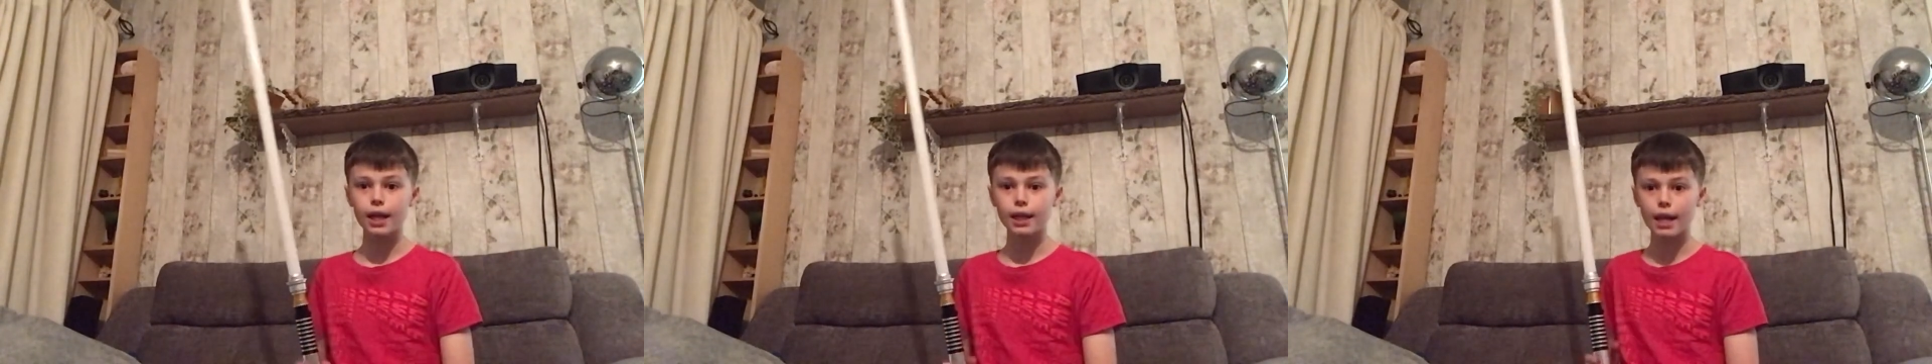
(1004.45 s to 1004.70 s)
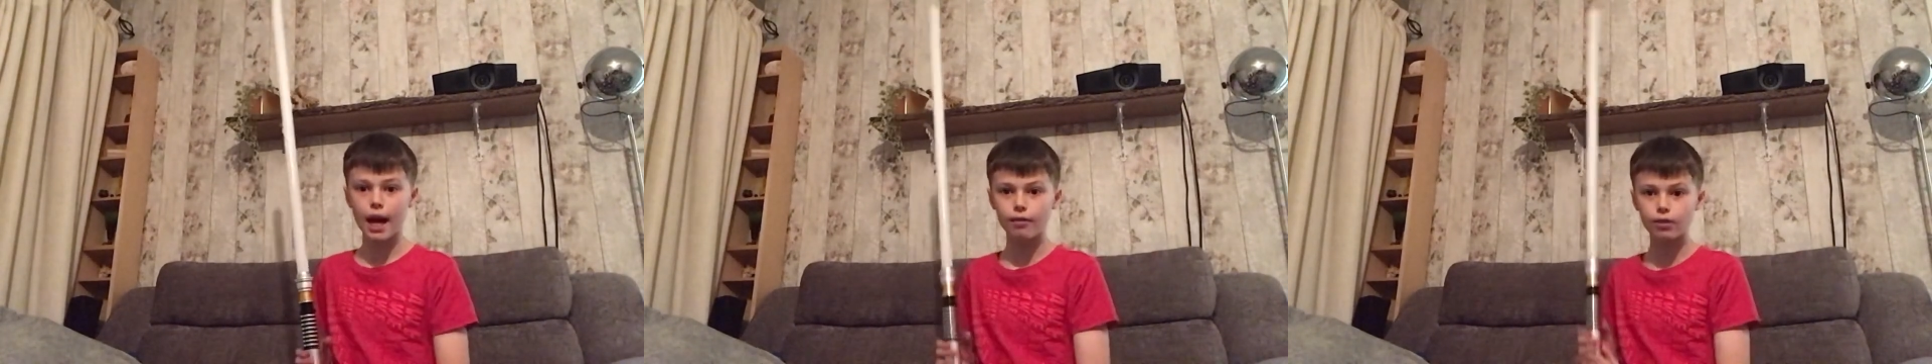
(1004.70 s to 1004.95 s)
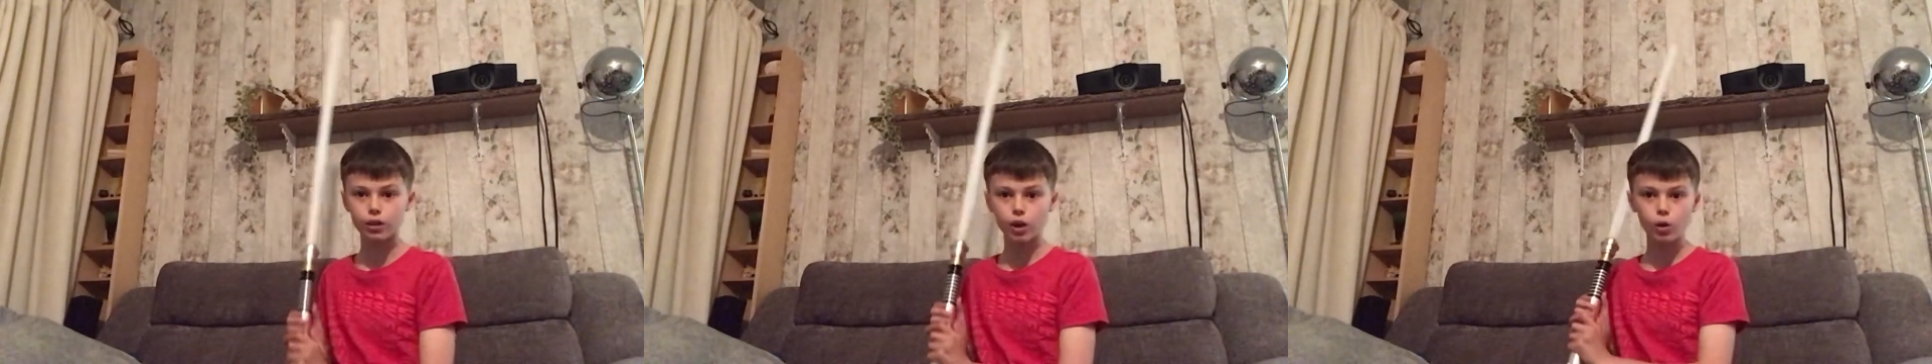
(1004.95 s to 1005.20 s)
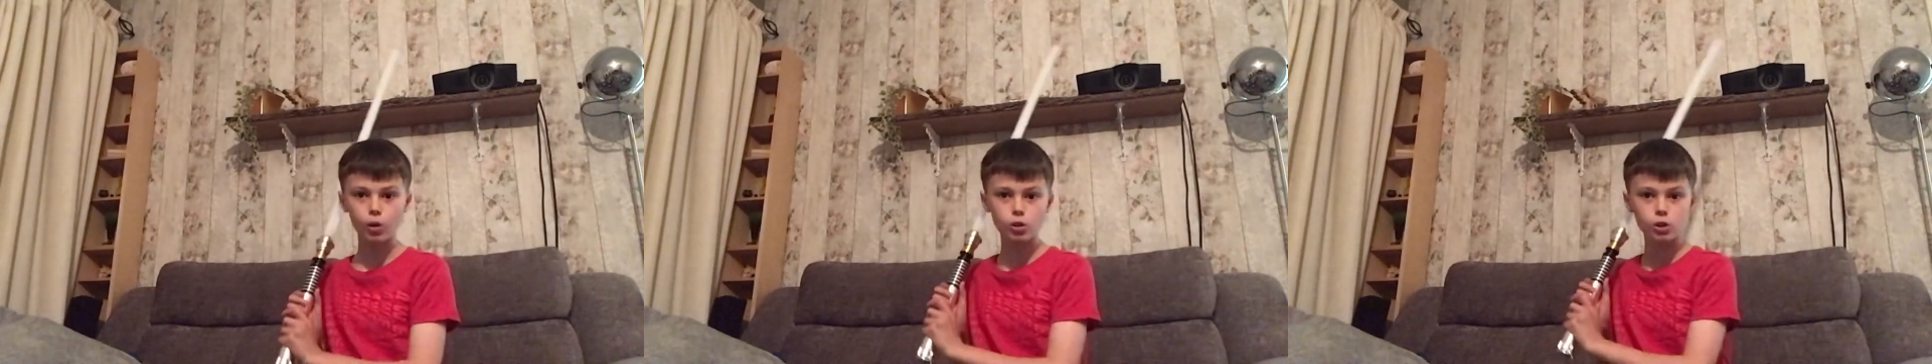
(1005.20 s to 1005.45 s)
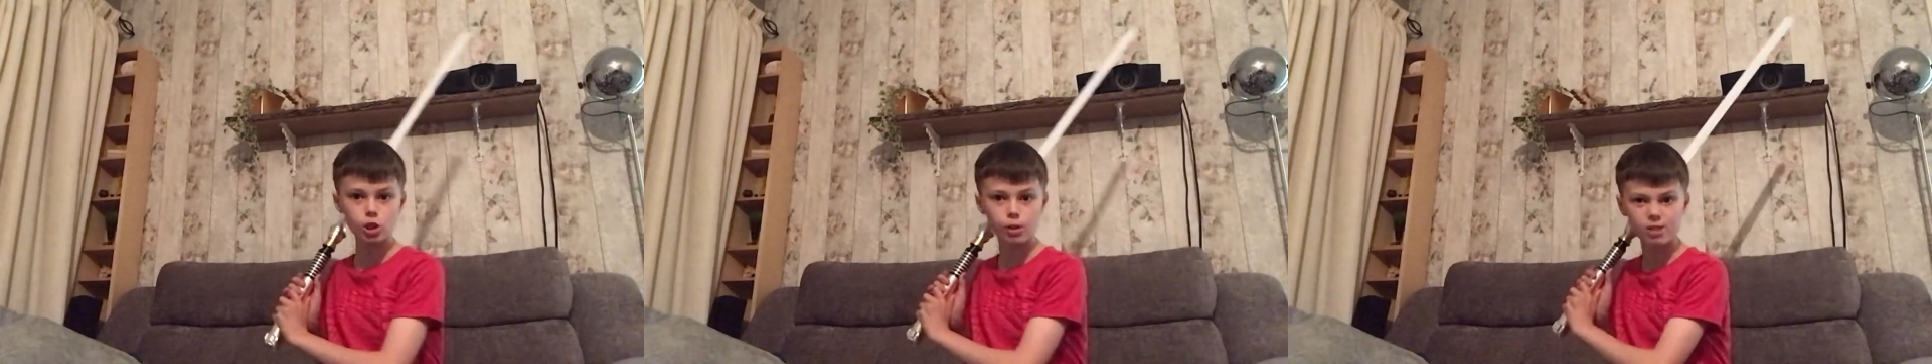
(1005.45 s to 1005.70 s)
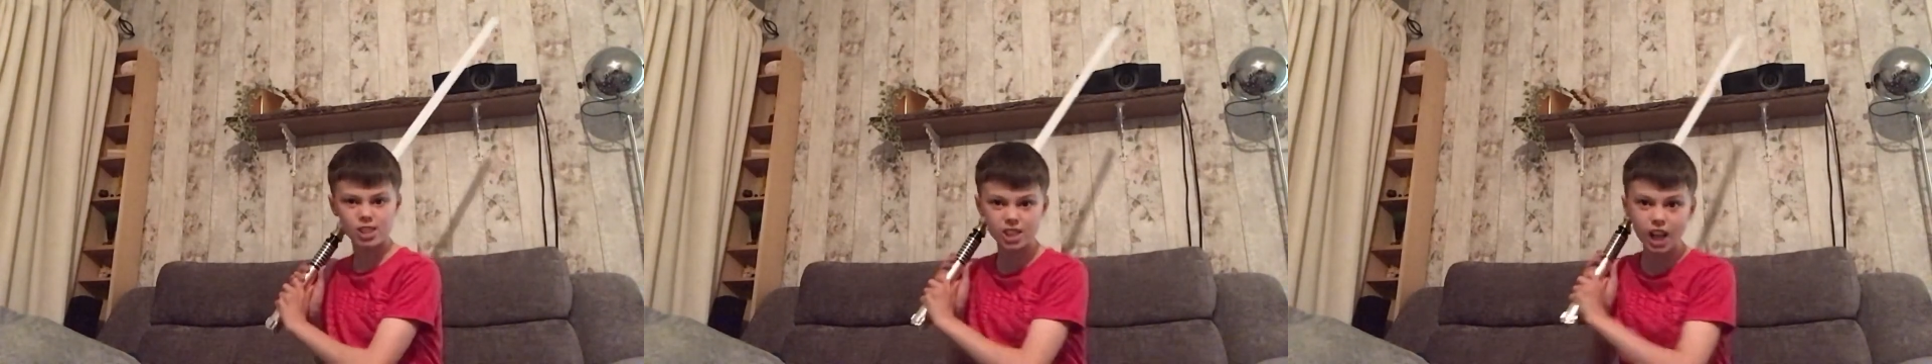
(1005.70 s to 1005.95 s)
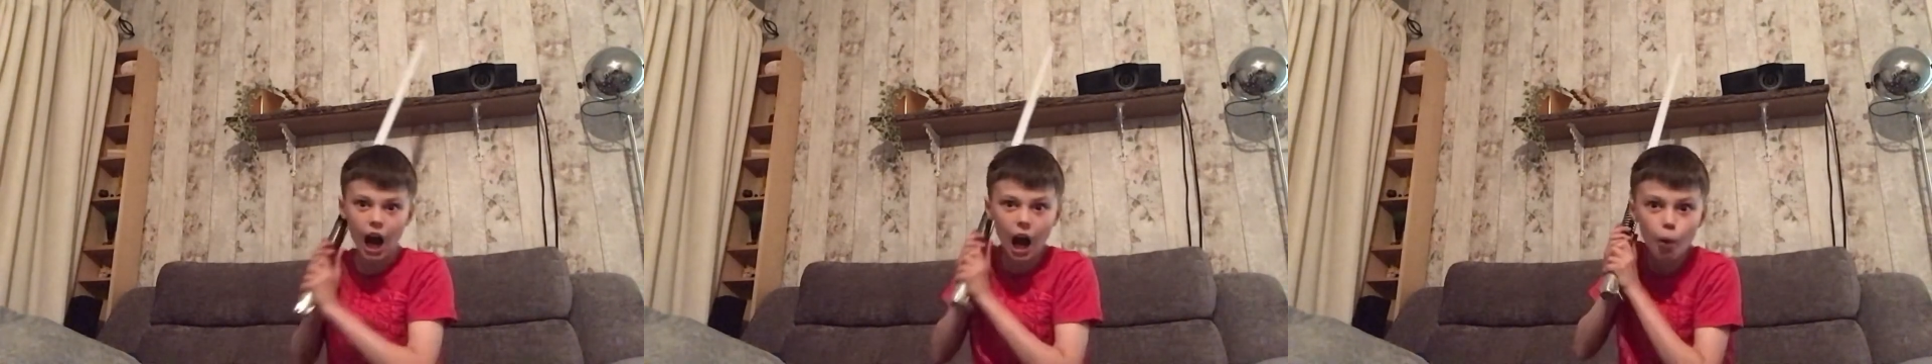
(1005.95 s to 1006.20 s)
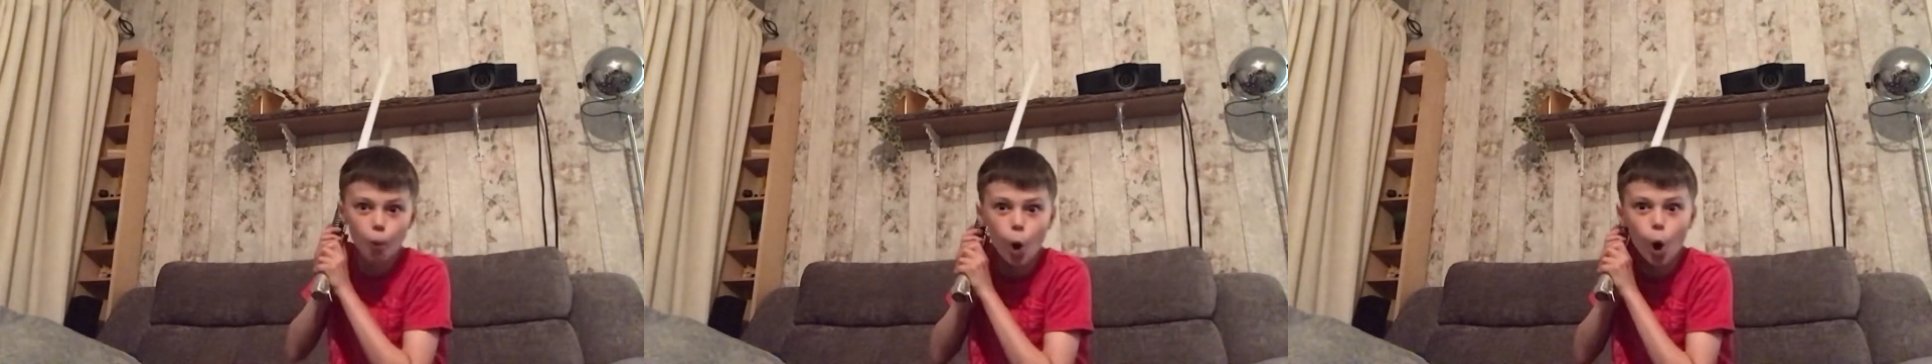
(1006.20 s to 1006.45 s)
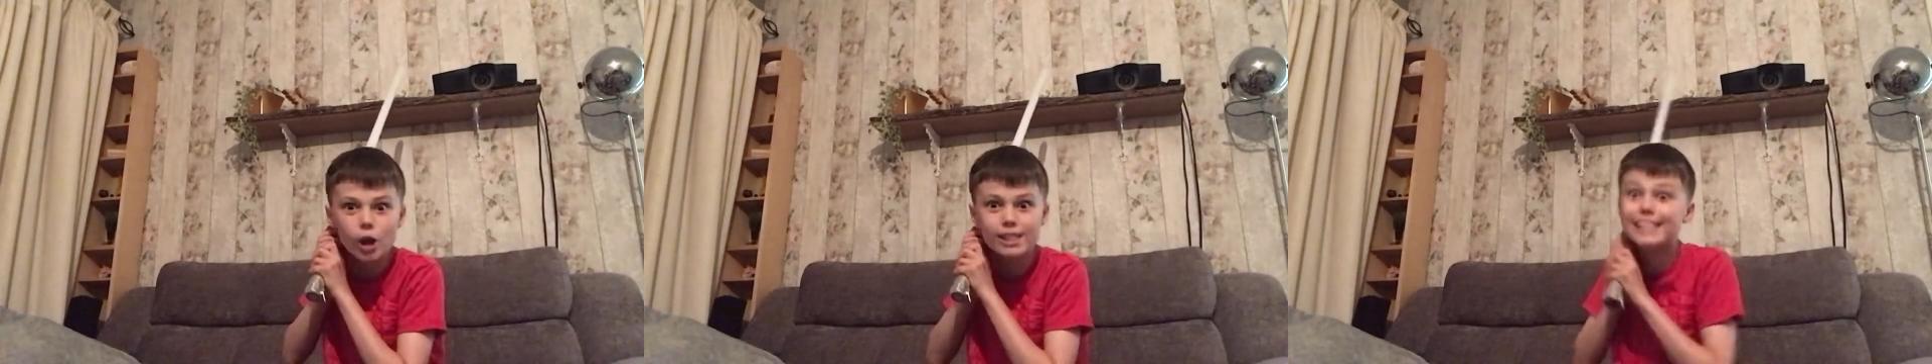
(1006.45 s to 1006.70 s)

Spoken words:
and have an awesome Star Wars